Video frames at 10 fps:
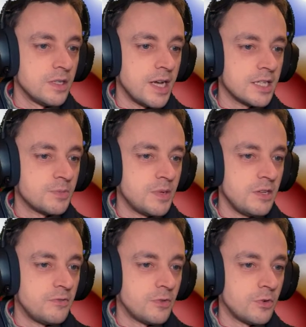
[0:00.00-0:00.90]

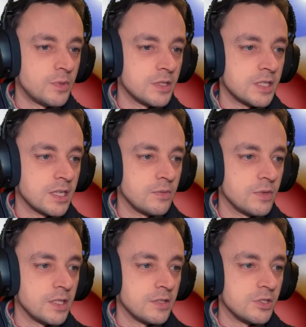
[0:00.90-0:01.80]
XP for, but the second
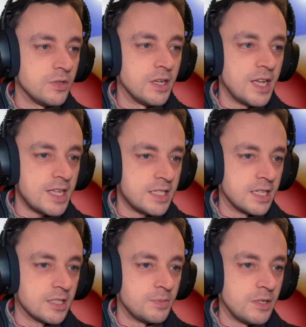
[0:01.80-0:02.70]
one, it gives you less
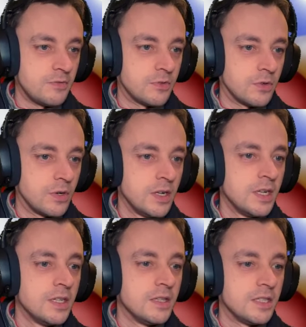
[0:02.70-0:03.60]
XP for.
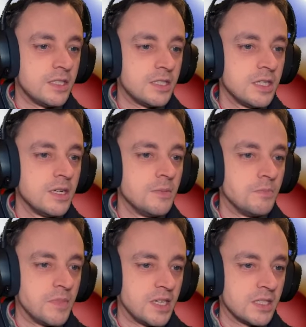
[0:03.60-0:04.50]
This
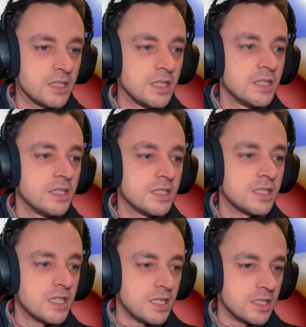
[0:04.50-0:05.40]
makes
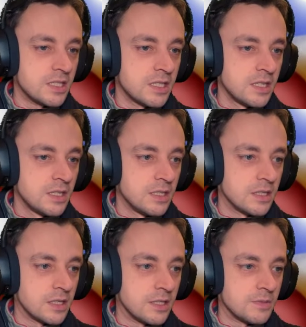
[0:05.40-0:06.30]
sense.
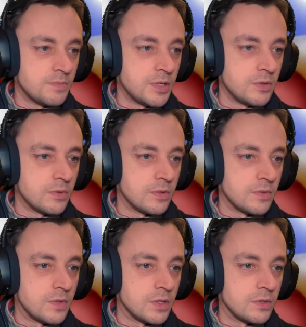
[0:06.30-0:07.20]
Okay, let's build one of
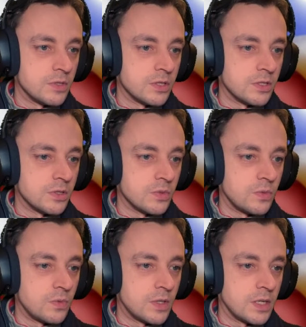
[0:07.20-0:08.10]
those as
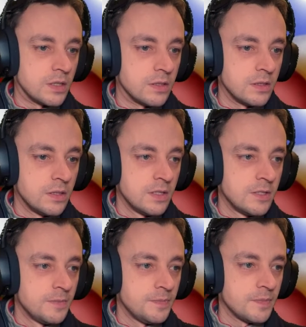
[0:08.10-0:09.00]
well.
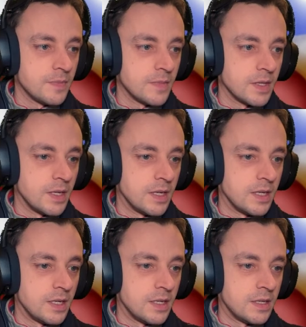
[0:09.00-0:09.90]

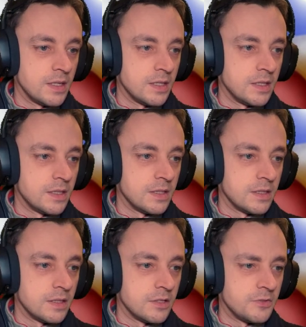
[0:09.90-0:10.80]

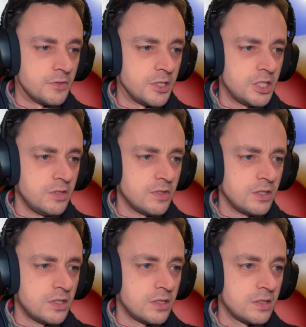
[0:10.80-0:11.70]
And a fishing
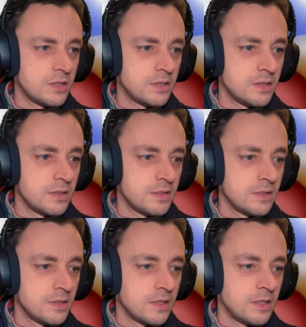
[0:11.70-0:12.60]
rod?
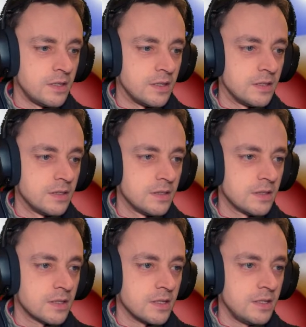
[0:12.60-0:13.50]
Huh,
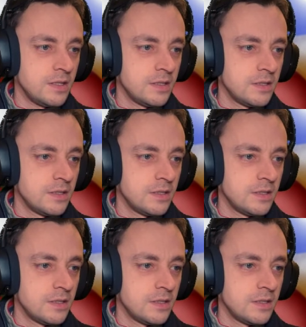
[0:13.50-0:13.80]
okay.